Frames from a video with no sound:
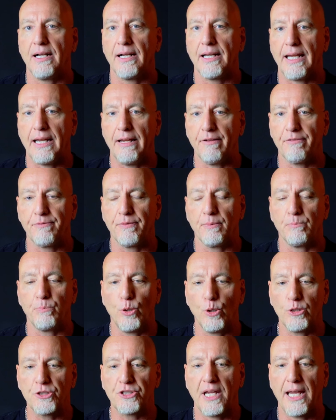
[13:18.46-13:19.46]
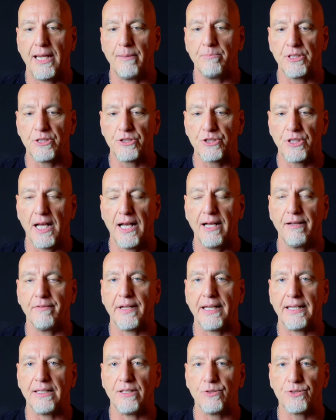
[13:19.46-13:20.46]
if push came to shove
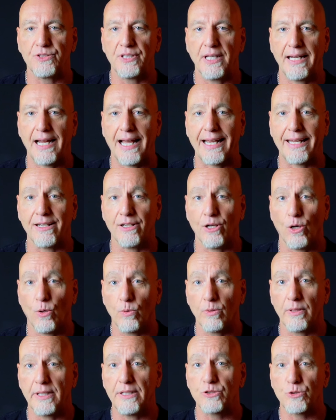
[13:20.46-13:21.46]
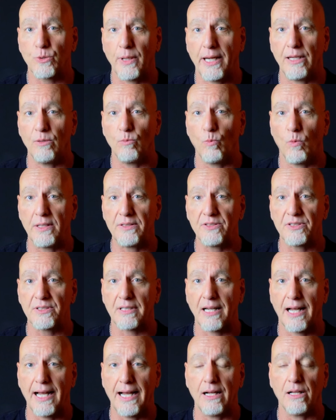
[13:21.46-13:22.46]
and you said I could only train one
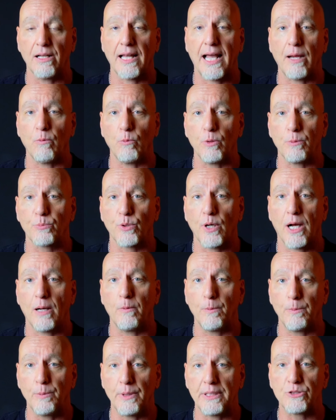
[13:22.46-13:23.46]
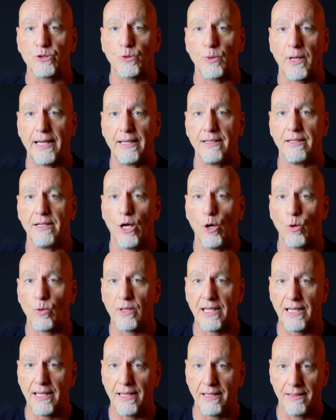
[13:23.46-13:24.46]
style, I would probably train
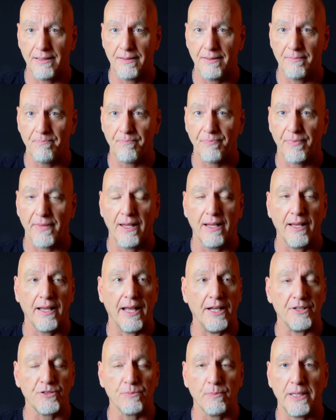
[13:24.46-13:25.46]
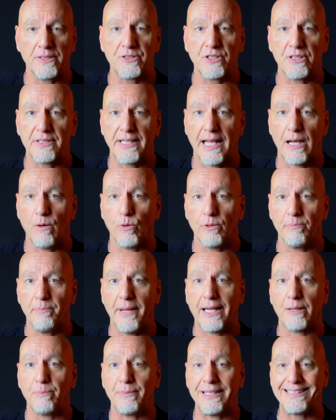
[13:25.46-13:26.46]
no-gi, as much as that would
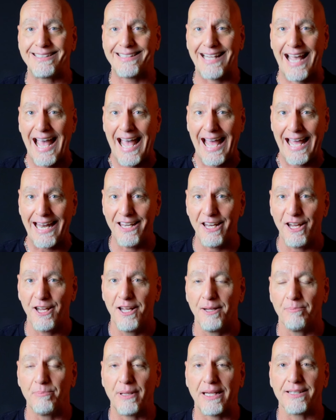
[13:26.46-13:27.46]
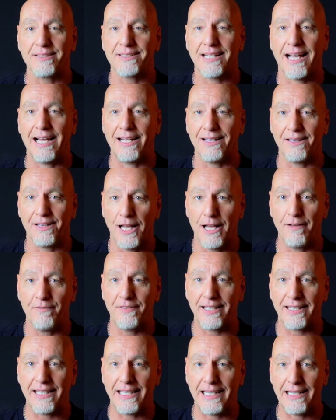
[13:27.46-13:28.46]
make me sad because I love the
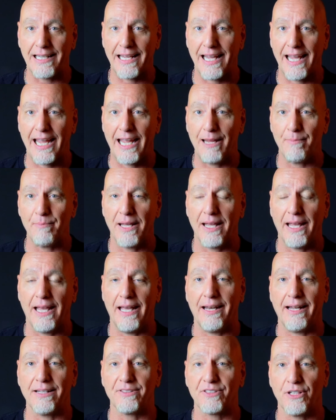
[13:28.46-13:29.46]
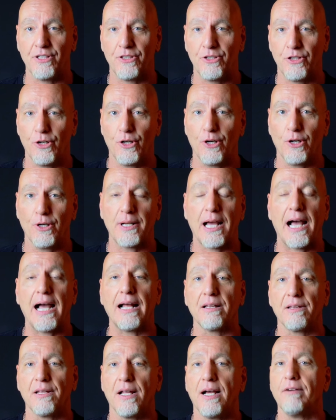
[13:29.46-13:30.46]
gi game. And as a nerd, I
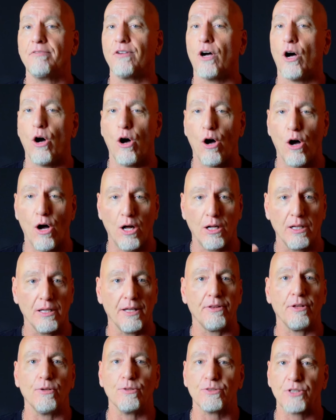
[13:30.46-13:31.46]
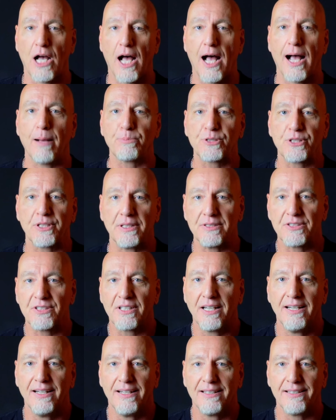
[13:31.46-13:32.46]
love all of those options
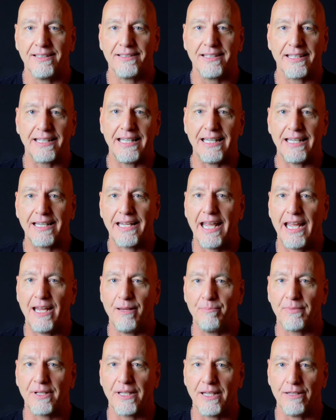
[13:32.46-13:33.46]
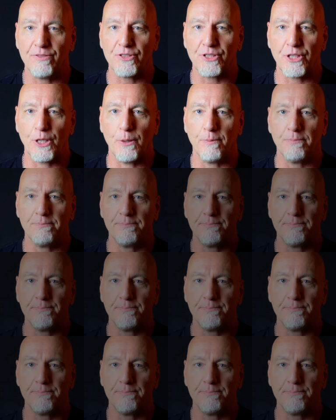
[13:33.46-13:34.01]
that the gi game gives you.